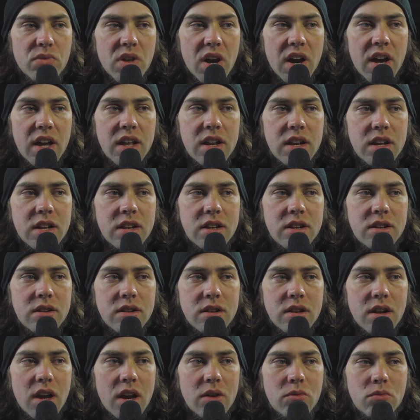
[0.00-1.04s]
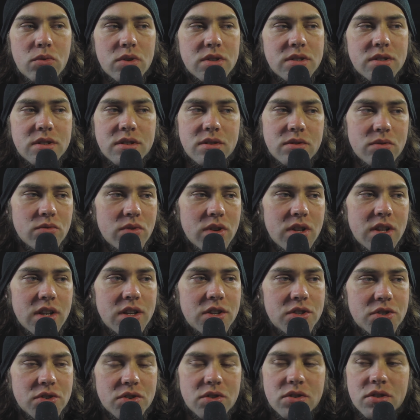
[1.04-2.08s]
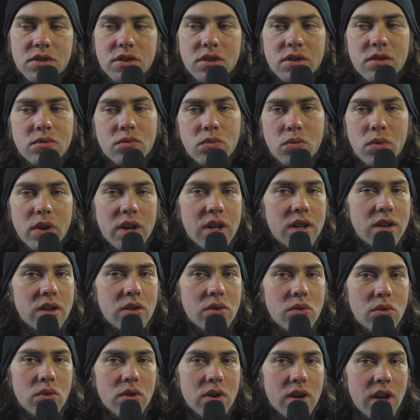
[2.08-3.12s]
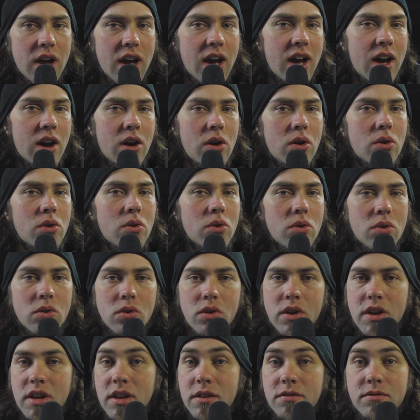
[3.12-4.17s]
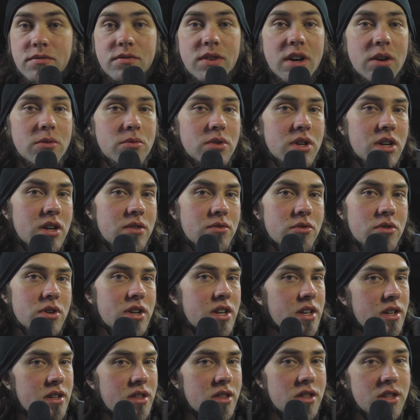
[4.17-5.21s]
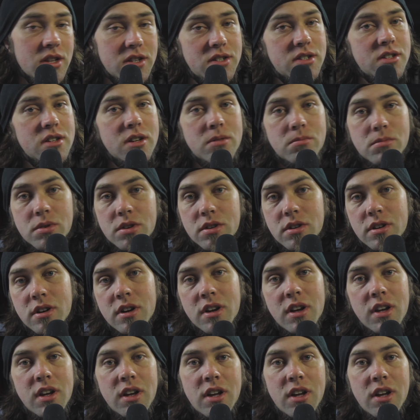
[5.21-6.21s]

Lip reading: I wasn't really sure when or how or if I would ever hit this number.